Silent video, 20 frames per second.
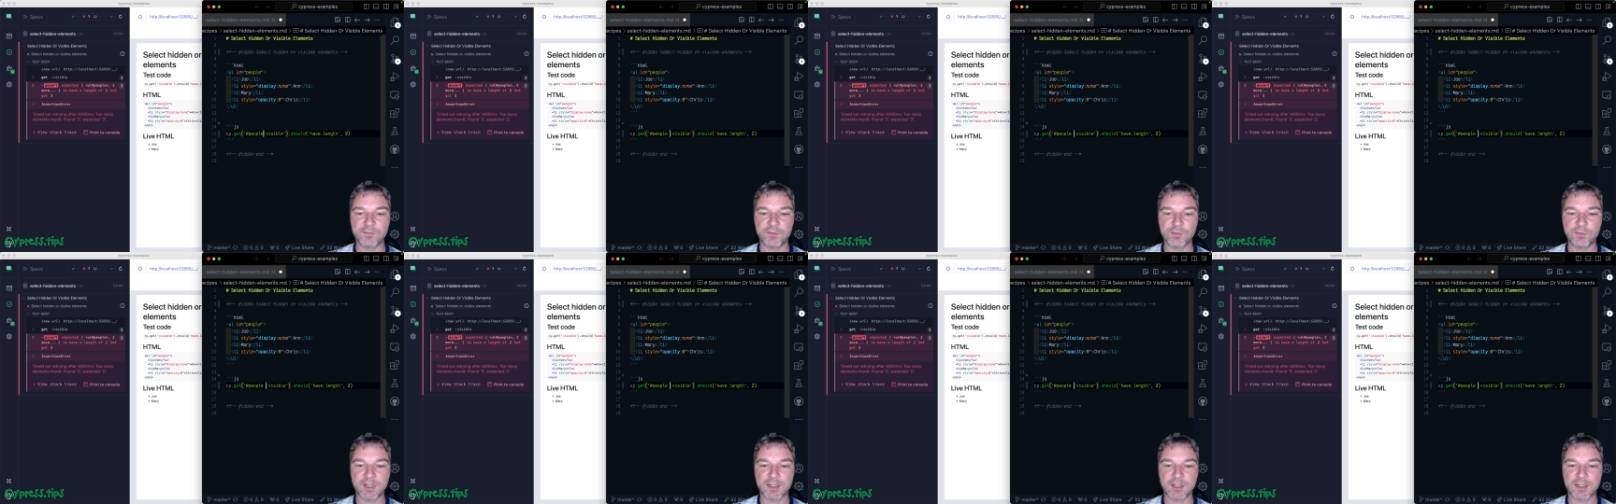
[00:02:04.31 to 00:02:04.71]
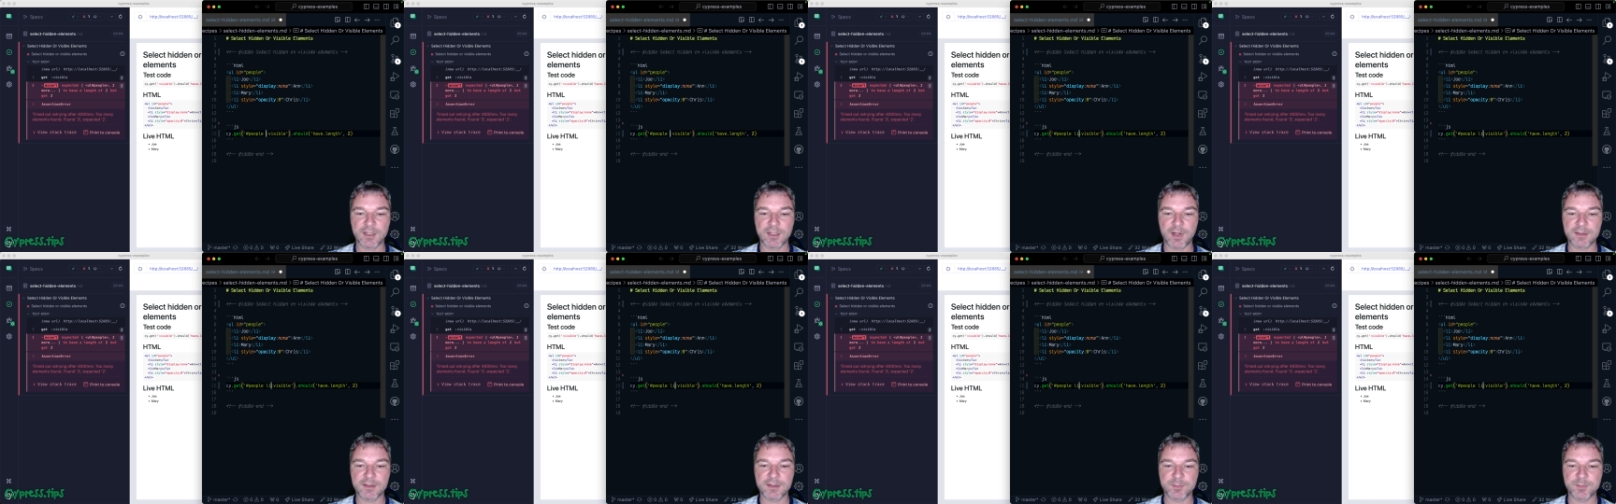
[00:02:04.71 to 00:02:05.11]
the
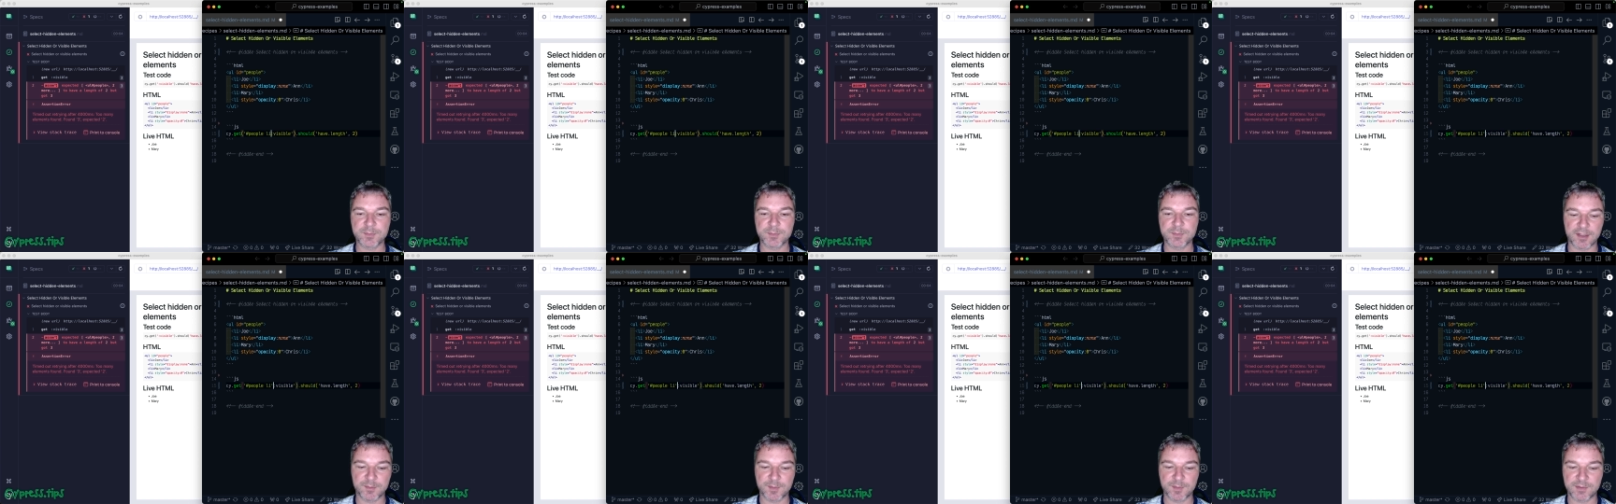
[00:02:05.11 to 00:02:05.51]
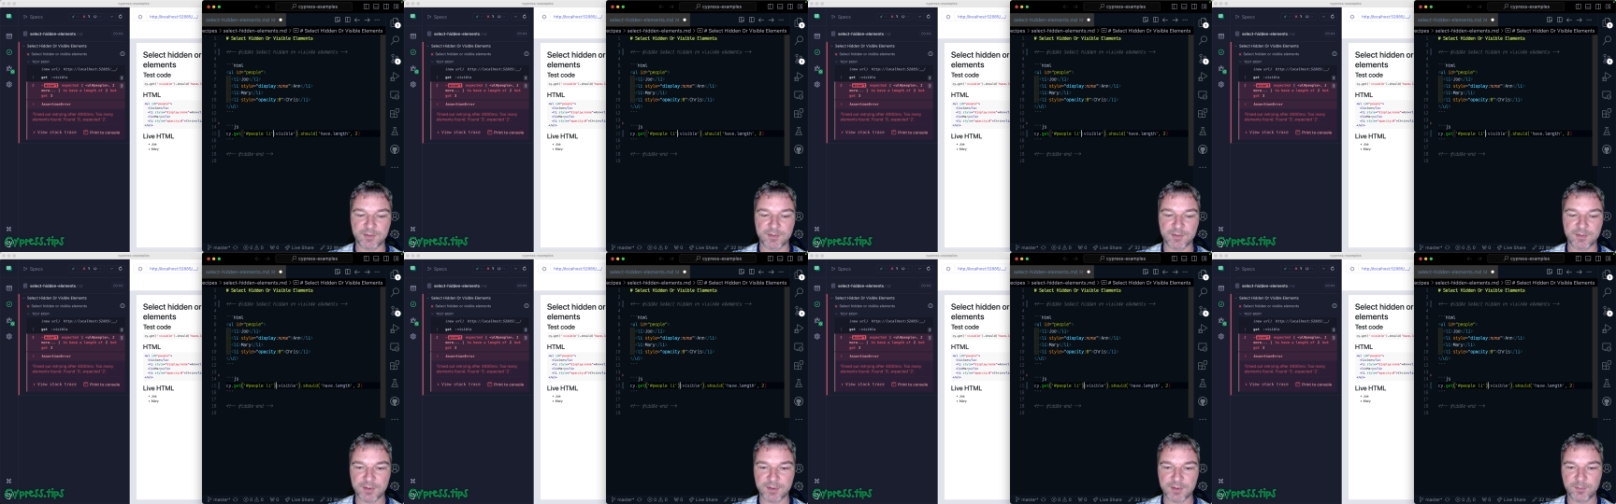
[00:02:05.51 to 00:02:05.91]
li elements
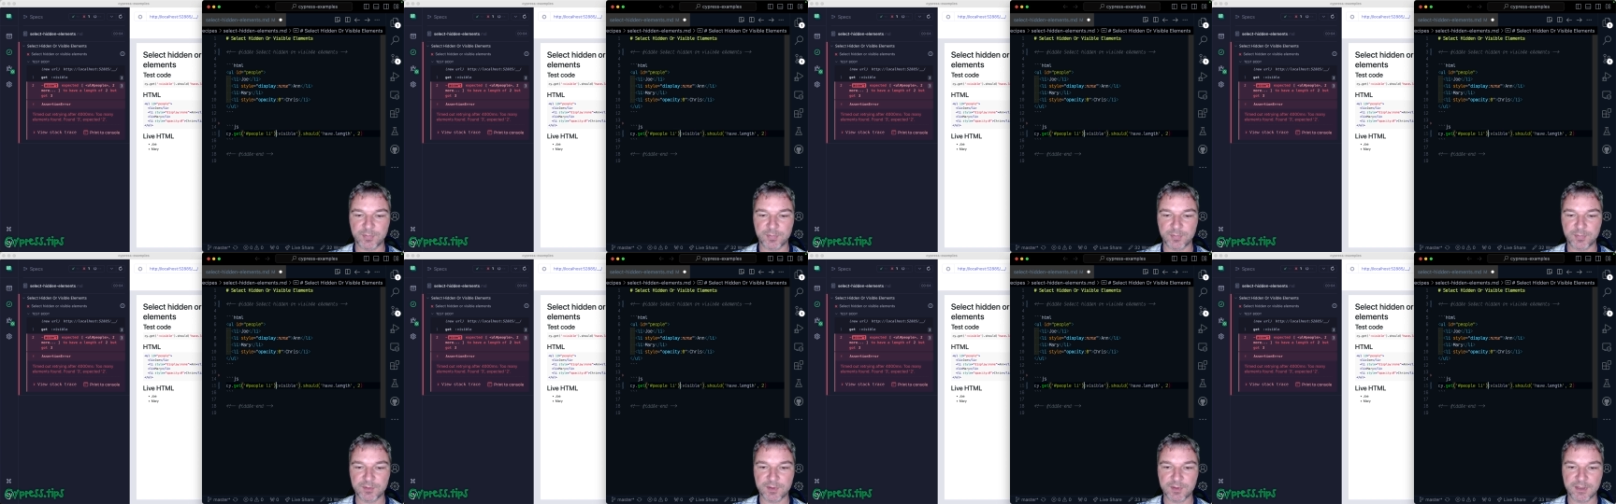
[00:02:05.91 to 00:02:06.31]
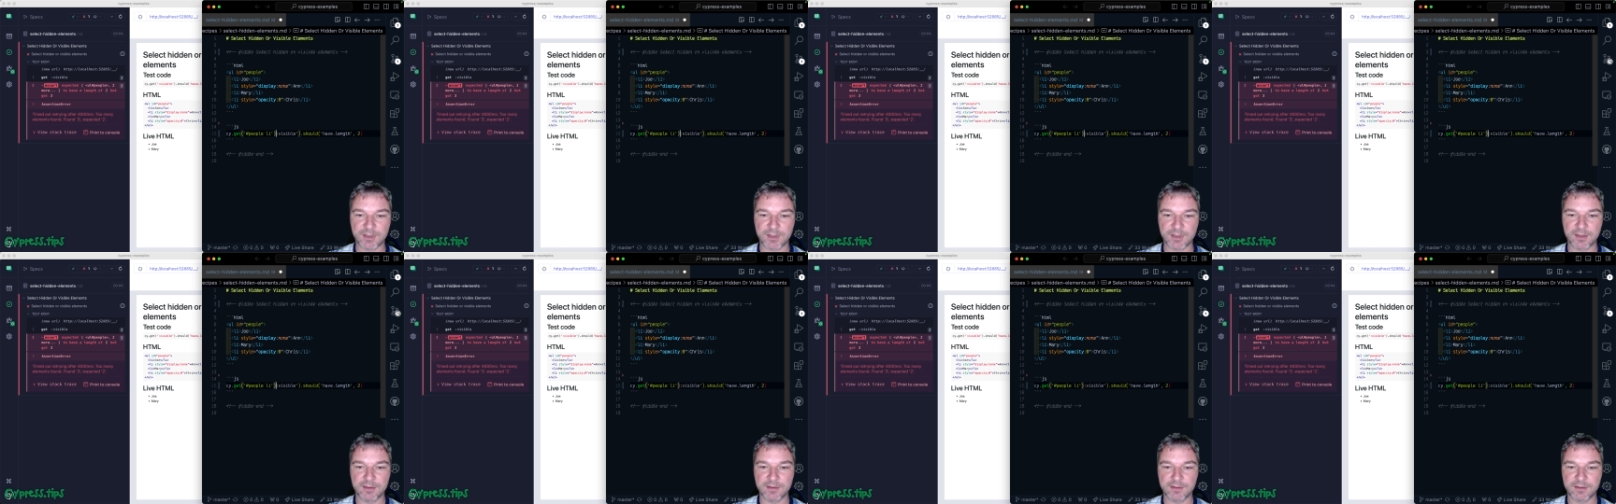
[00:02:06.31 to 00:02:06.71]
inside
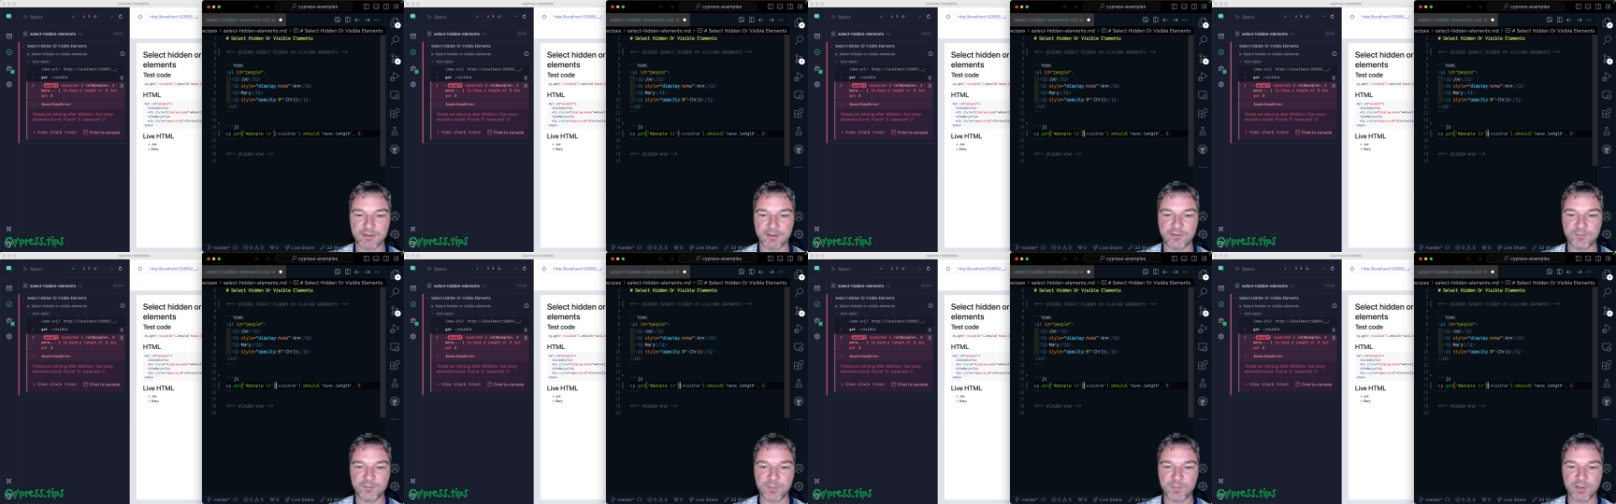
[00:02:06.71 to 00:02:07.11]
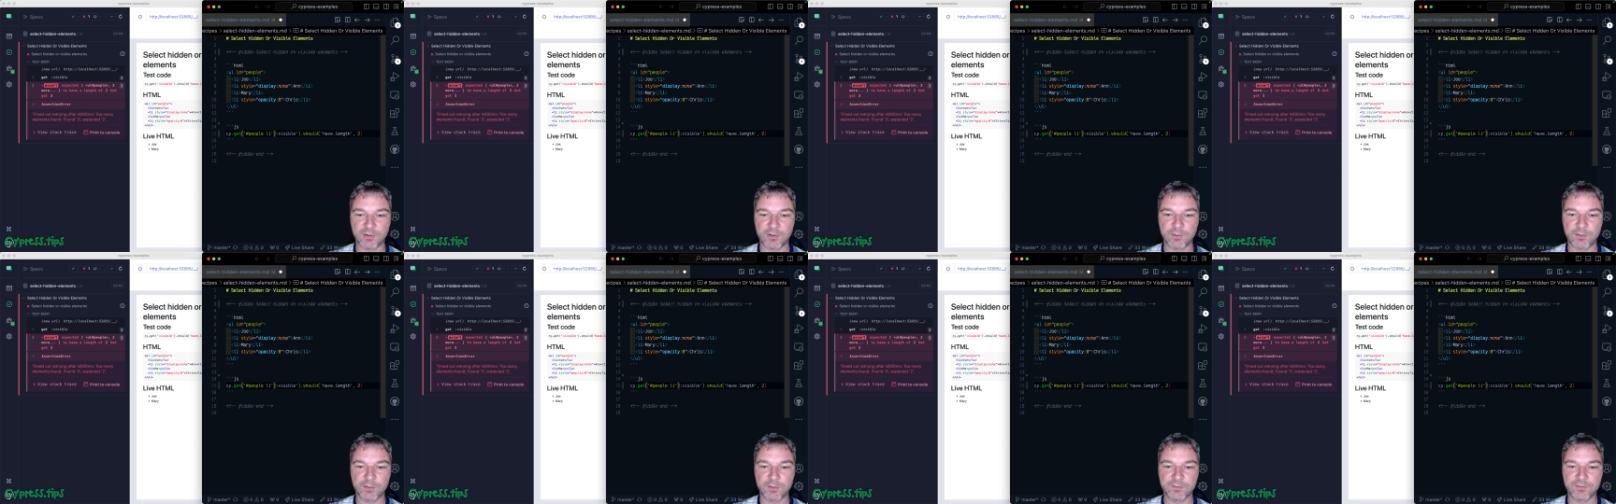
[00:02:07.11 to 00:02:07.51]

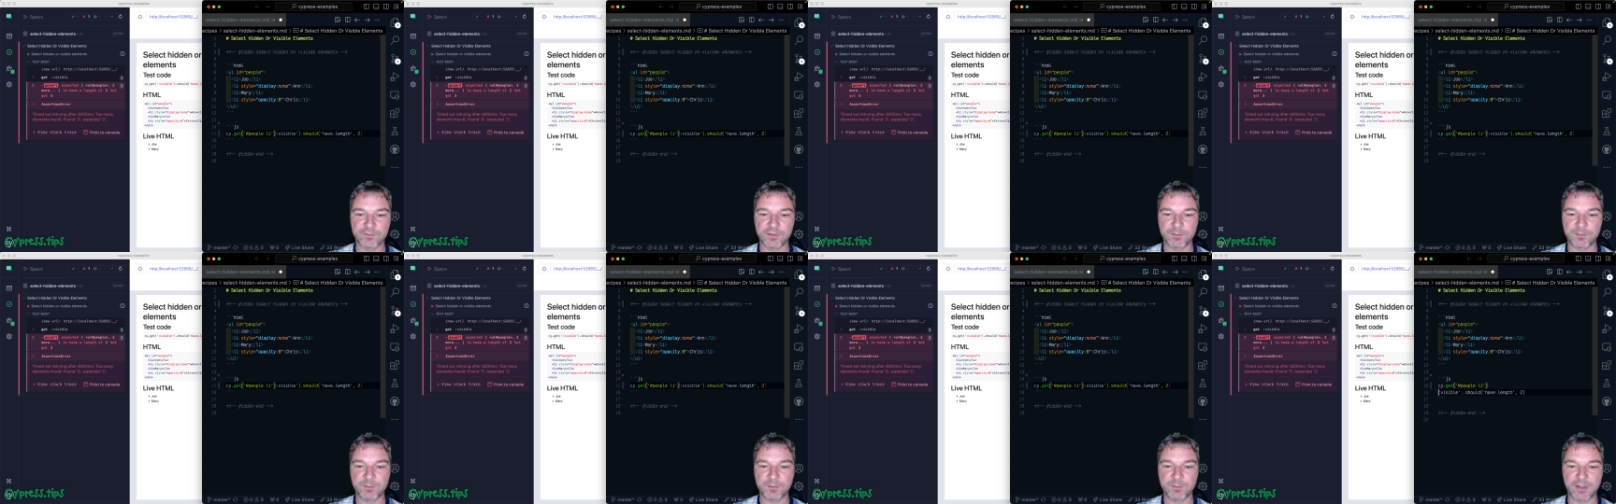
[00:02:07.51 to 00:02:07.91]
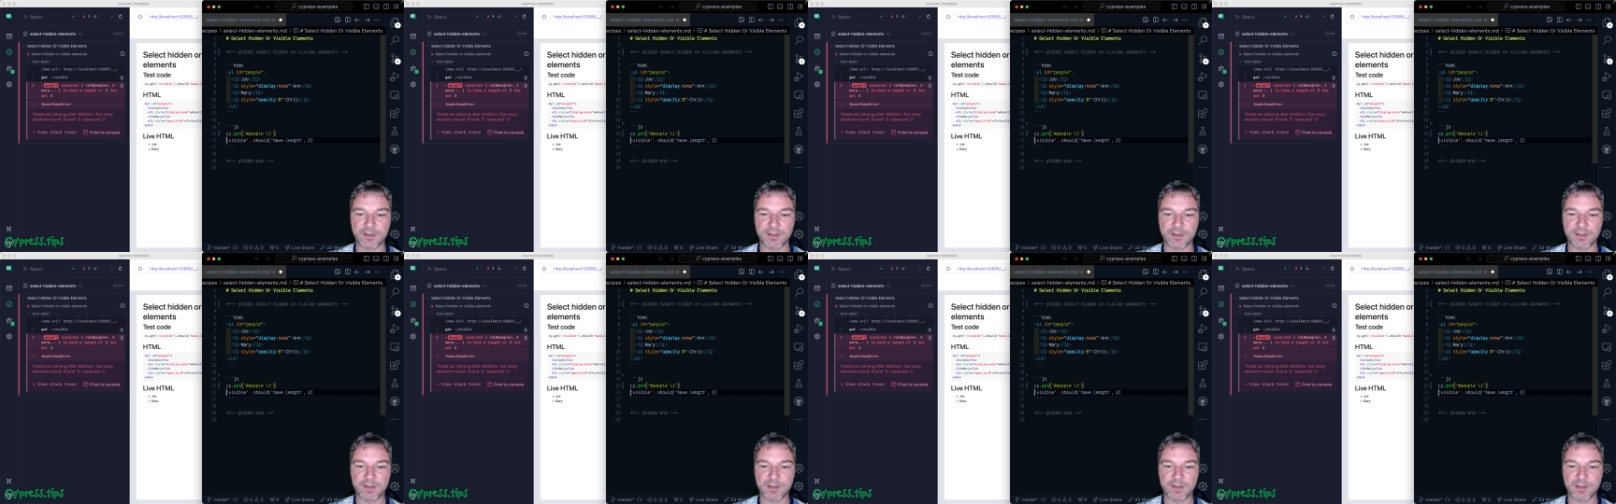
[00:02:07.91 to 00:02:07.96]
people element,